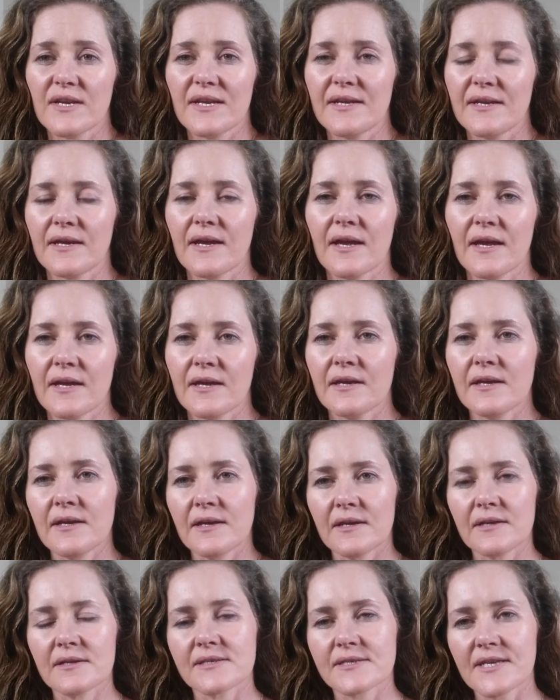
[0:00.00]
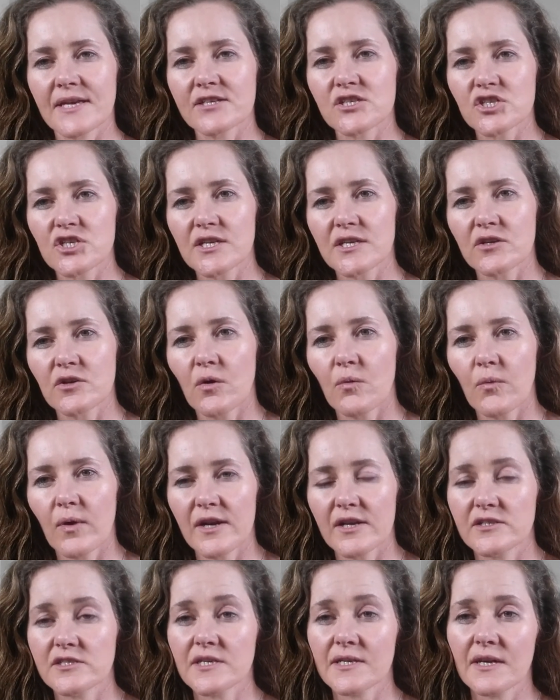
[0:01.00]
really essentially not
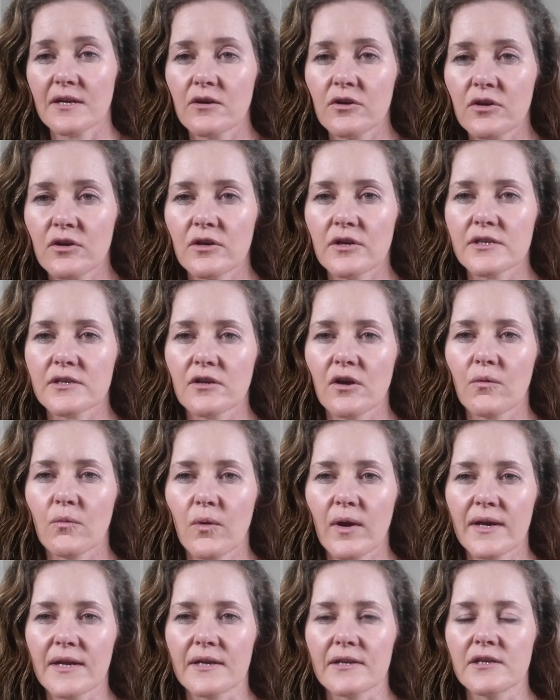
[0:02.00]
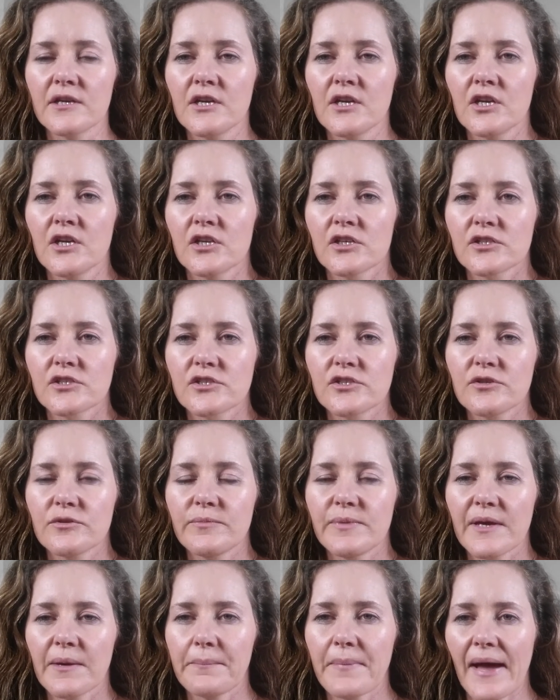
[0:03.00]
wanting to get hurt, not wanting to
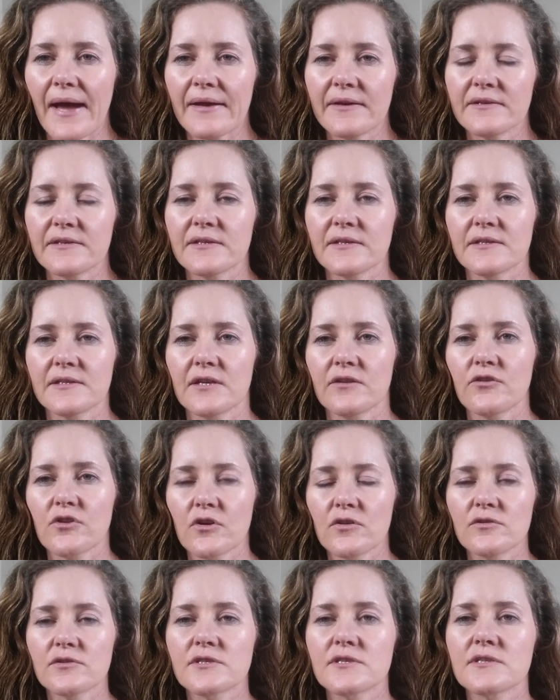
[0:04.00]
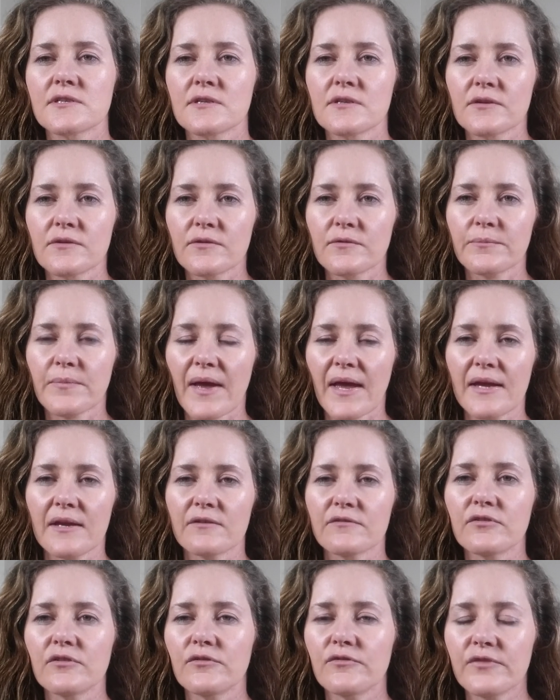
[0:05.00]
be abandoned, and those
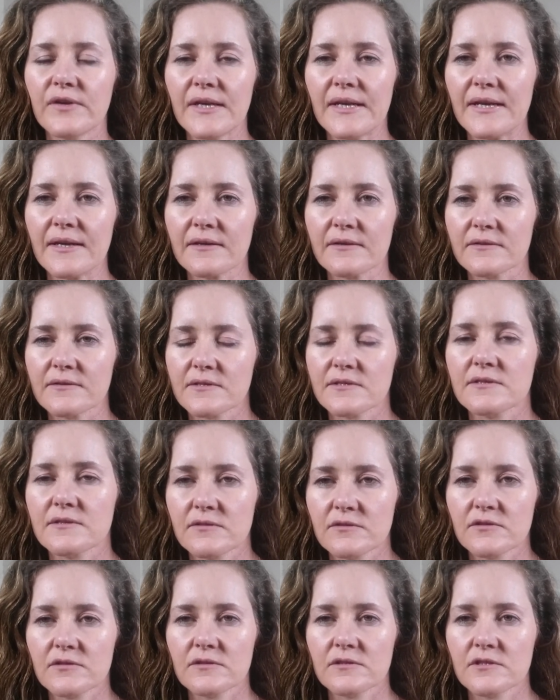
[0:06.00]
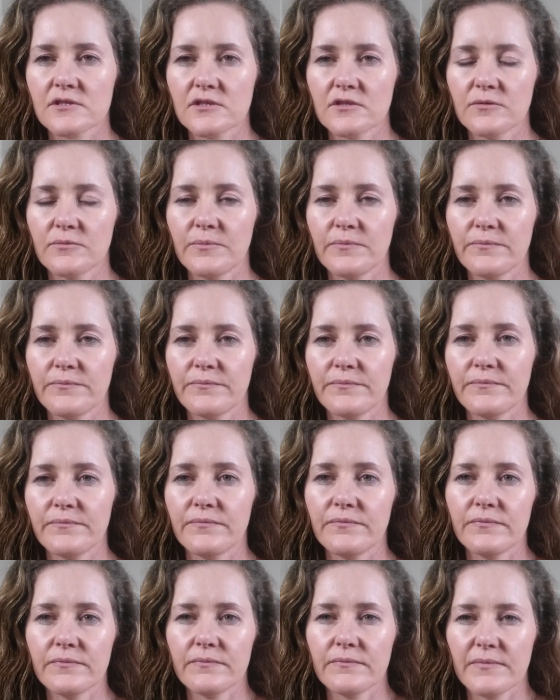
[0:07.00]
painful feelings to
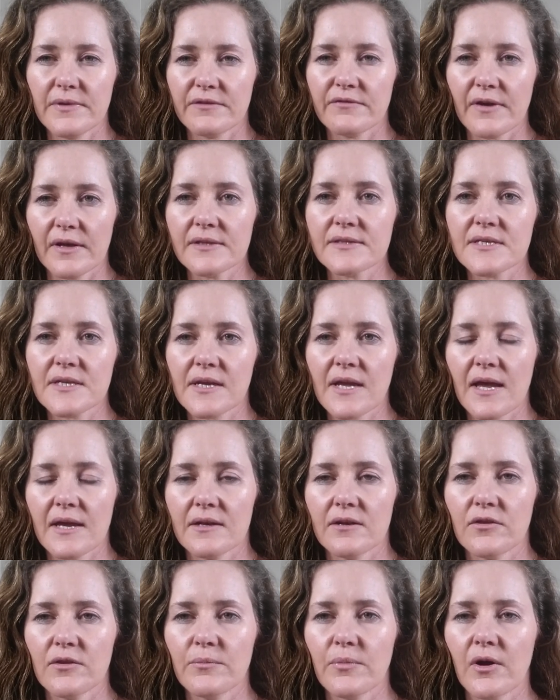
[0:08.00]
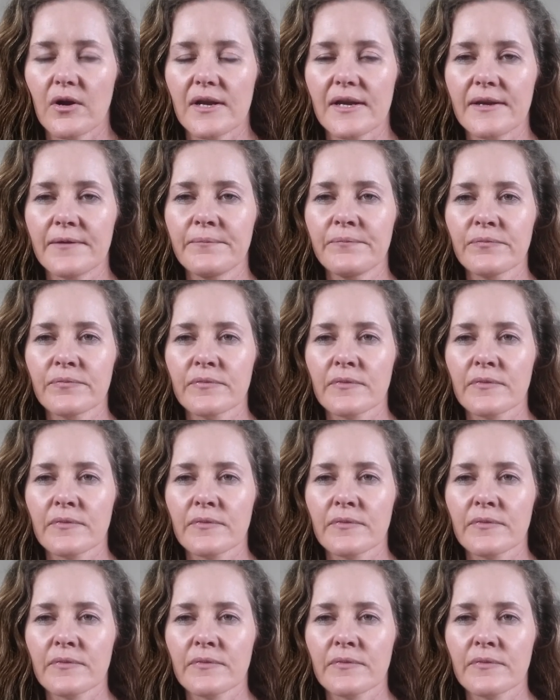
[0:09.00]
be felt again in the body.